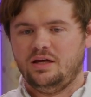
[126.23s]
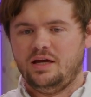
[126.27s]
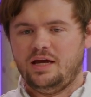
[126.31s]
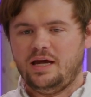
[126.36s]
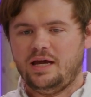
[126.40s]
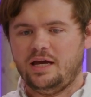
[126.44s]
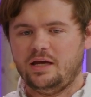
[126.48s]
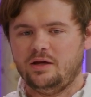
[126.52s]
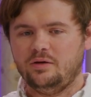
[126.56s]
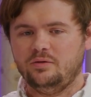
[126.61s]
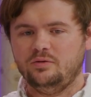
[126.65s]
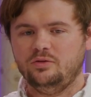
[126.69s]

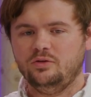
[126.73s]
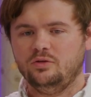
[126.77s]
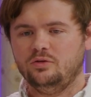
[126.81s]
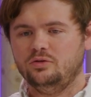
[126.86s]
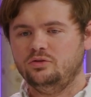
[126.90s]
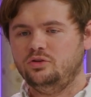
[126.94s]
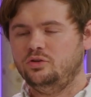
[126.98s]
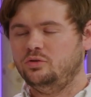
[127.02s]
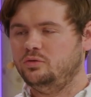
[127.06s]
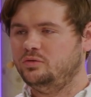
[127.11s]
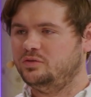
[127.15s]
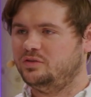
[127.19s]
how your
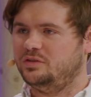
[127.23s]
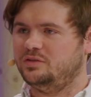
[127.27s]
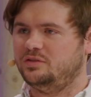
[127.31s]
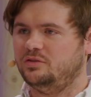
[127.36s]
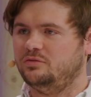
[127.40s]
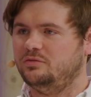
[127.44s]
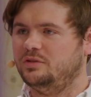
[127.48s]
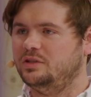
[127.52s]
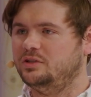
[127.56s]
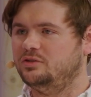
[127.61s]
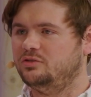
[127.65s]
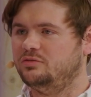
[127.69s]
users
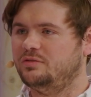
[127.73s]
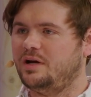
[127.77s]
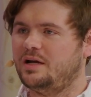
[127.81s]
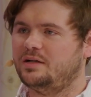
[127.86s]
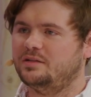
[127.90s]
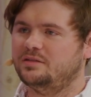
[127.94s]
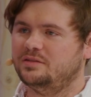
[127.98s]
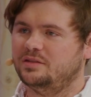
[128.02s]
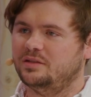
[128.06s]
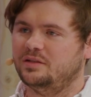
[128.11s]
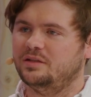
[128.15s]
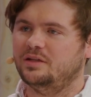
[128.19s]
are
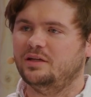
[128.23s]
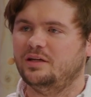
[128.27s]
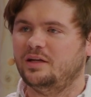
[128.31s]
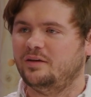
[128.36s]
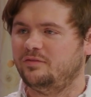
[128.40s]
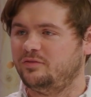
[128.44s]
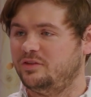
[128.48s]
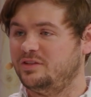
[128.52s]
interacting and if